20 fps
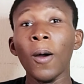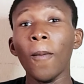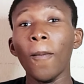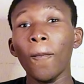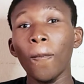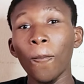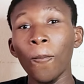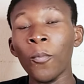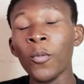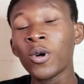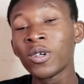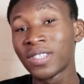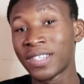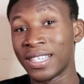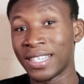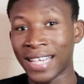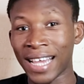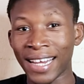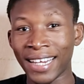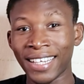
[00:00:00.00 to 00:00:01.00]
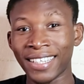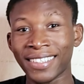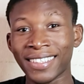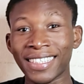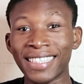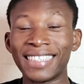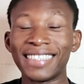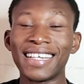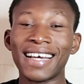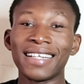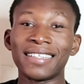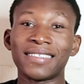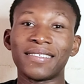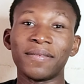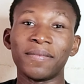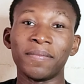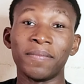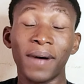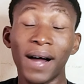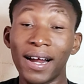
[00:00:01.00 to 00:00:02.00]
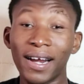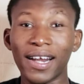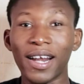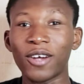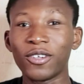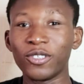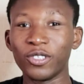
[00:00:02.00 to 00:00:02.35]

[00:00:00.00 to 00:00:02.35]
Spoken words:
Most designers think that background